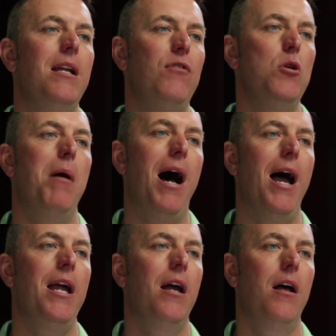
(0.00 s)
if you
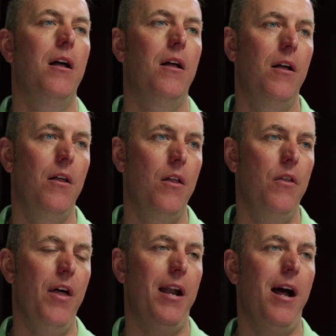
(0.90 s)
buy
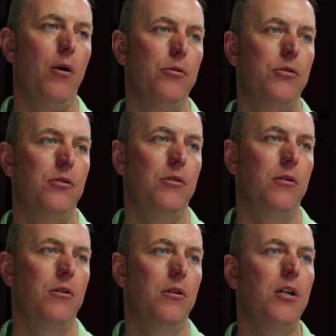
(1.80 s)
that house
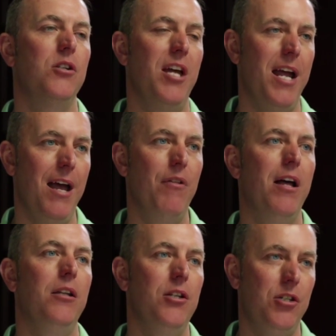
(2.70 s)
because they have
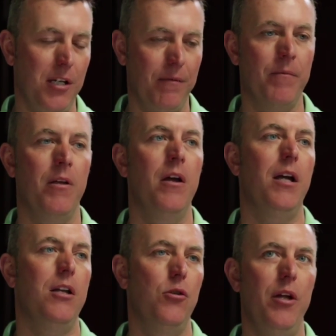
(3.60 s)
that listing.
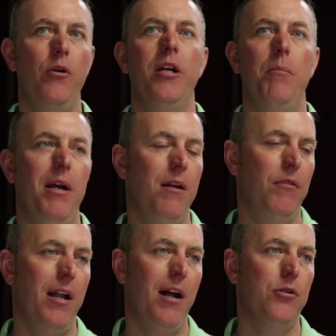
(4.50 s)
Okay, so they only get paid if
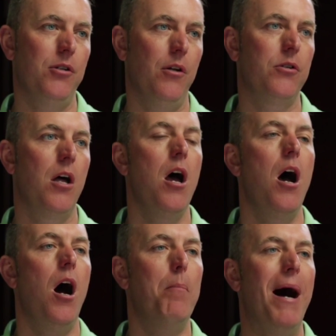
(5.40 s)
that house sells.
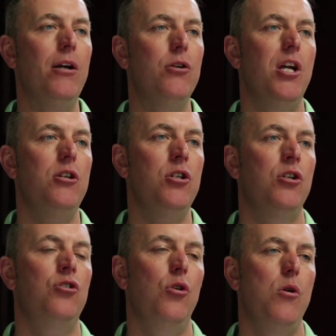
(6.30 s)
A buyer's agent can
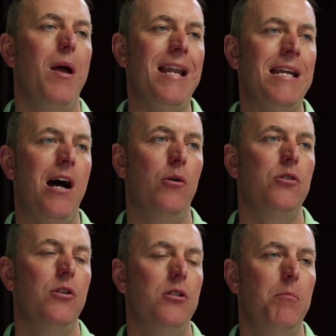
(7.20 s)
show you any house
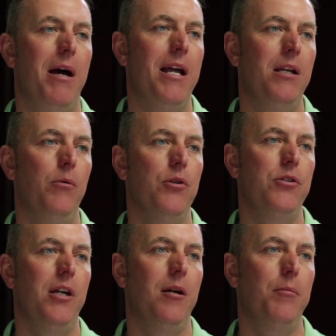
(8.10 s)
listed by any real
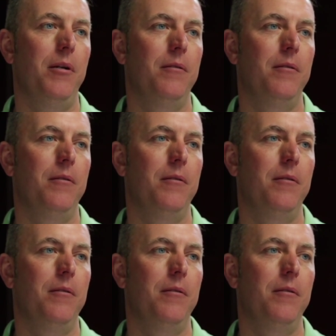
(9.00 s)
estate company.